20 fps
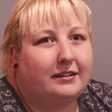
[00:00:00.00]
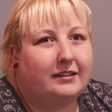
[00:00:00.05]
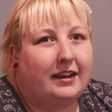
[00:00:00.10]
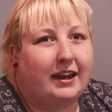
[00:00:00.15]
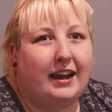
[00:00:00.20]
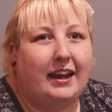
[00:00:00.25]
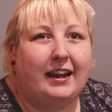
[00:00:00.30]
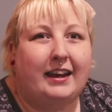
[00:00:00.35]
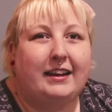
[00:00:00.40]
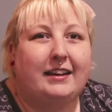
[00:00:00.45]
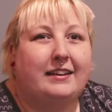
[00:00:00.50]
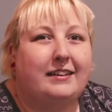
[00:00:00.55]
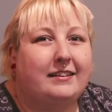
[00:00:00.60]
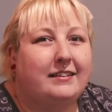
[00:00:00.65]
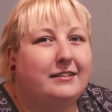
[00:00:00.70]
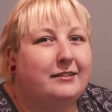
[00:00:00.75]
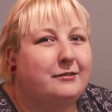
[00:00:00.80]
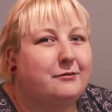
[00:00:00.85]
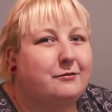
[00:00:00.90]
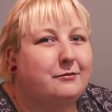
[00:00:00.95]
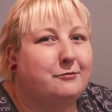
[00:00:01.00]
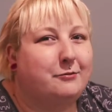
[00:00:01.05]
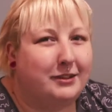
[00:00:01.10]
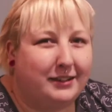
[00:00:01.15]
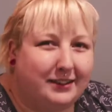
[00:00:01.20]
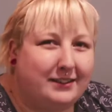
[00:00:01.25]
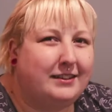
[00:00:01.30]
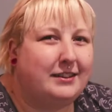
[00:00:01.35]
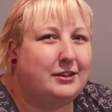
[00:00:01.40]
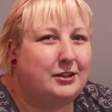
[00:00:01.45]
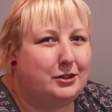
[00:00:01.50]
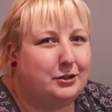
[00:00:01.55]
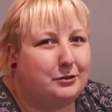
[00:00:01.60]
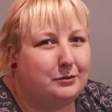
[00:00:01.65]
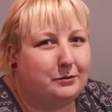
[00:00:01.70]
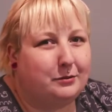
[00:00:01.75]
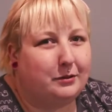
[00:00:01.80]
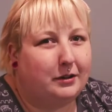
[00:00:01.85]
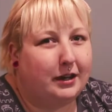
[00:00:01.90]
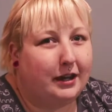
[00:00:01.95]
hey, we see
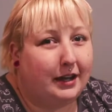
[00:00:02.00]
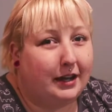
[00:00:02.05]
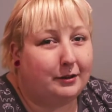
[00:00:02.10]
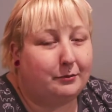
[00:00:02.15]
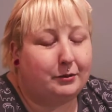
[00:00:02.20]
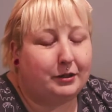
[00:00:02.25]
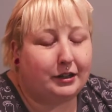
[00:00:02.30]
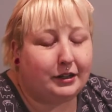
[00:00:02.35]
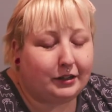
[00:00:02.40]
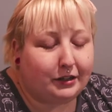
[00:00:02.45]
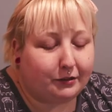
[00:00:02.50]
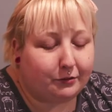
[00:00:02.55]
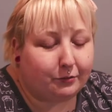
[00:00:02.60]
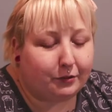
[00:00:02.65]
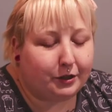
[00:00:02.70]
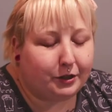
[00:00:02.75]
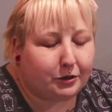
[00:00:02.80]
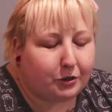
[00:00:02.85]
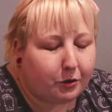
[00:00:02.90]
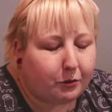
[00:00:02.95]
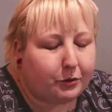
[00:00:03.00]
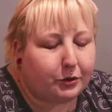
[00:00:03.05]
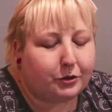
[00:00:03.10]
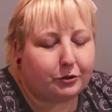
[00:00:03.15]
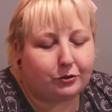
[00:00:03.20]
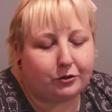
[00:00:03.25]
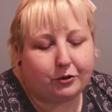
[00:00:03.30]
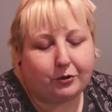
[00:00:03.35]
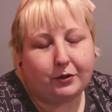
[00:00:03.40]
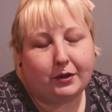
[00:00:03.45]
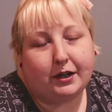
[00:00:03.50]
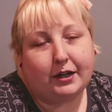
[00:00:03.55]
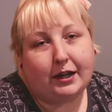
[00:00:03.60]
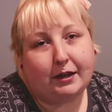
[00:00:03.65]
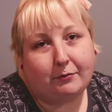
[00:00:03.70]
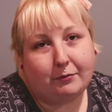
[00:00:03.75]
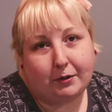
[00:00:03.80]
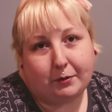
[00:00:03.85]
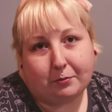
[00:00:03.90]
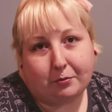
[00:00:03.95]
you, and we know what you're doing,
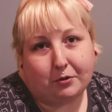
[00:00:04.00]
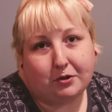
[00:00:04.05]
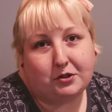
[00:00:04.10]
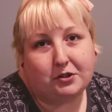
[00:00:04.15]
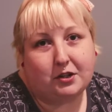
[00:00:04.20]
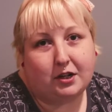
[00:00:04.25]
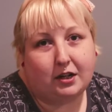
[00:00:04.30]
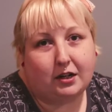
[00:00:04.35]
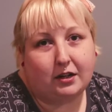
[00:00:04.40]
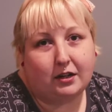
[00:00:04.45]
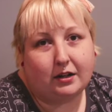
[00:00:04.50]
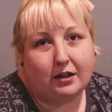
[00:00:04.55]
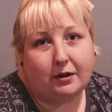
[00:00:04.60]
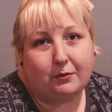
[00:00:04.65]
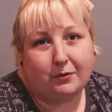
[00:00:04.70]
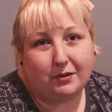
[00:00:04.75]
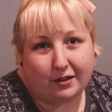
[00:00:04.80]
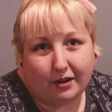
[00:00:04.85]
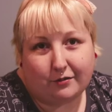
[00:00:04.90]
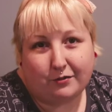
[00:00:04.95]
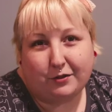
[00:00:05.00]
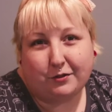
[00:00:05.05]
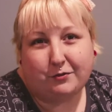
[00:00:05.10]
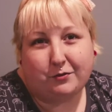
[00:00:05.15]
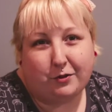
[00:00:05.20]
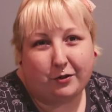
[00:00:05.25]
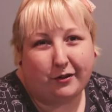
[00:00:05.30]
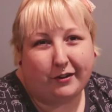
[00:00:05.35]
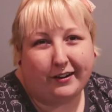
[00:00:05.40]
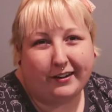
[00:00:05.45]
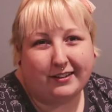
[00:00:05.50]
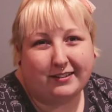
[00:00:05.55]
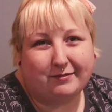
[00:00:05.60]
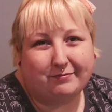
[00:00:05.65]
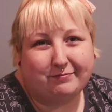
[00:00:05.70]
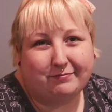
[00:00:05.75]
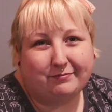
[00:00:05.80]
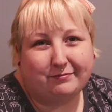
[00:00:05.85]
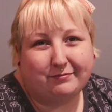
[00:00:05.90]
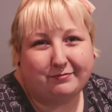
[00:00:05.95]
and we appreciate it, and we love you for it.
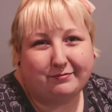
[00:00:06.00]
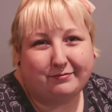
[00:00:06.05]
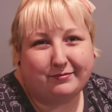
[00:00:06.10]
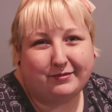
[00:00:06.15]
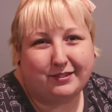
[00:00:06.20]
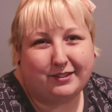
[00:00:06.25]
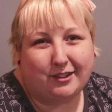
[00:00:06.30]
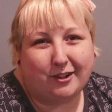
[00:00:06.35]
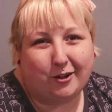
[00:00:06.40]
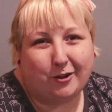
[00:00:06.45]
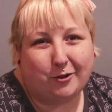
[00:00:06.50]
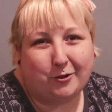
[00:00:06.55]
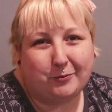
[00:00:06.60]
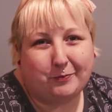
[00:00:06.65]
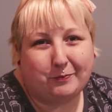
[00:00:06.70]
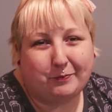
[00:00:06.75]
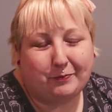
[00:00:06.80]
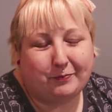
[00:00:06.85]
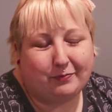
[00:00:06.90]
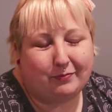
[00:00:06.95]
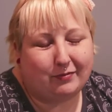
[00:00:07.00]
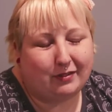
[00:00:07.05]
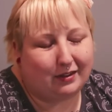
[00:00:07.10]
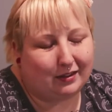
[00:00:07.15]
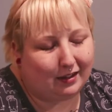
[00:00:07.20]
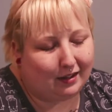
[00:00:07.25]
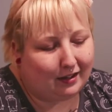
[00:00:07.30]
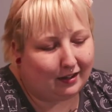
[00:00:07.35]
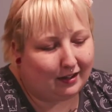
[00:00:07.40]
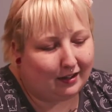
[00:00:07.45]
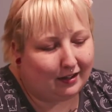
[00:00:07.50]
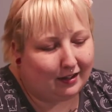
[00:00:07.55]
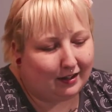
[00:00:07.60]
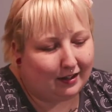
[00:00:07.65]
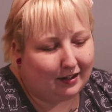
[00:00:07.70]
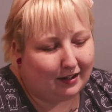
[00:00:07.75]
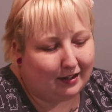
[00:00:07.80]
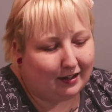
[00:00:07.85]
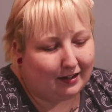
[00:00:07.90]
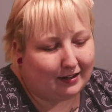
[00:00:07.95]
So,
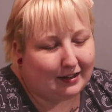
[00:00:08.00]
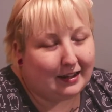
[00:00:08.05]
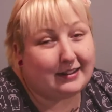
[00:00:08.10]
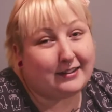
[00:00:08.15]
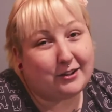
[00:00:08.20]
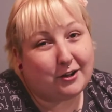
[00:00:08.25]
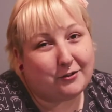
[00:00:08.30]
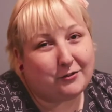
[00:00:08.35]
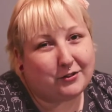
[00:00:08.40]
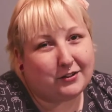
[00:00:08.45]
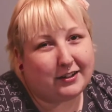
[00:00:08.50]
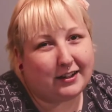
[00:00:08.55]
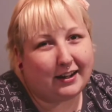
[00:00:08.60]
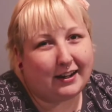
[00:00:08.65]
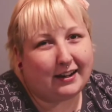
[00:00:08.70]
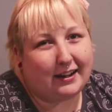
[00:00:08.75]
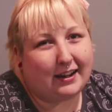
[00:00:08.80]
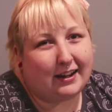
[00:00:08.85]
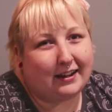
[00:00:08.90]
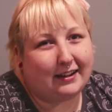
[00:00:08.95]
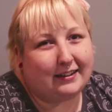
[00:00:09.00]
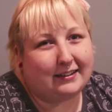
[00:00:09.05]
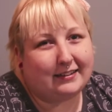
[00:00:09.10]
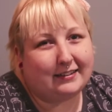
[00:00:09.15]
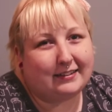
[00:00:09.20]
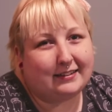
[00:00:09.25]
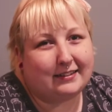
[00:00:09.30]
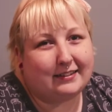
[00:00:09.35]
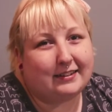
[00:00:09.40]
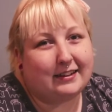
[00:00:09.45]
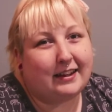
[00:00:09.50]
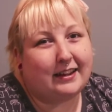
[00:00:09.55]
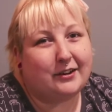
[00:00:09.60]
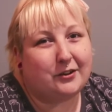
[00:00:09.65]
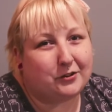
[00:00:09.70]
that's all for today, guys, and